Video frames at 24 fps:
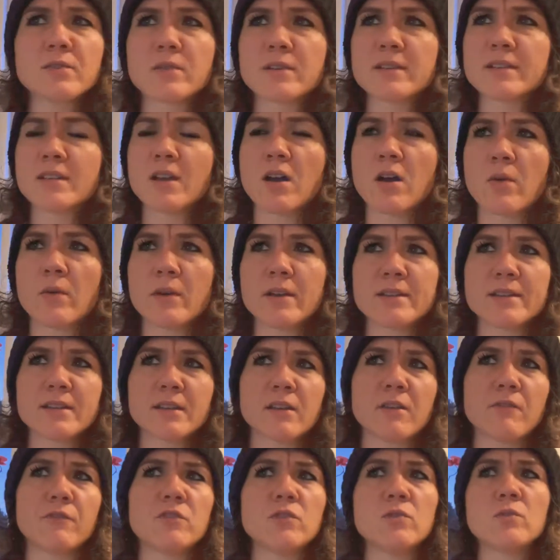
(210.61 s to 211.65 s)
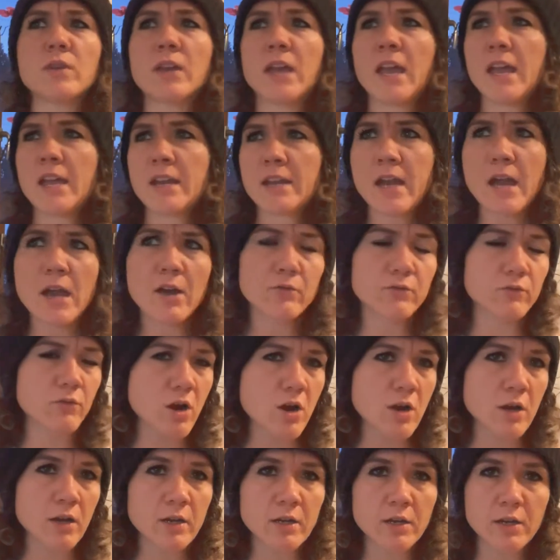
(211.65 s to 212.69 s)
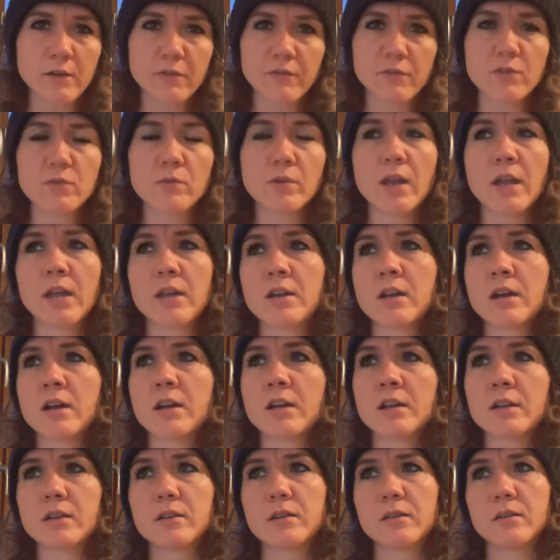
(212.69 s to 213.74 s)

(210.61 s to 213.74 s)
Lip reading: as always, like if you cannot run, if you cannot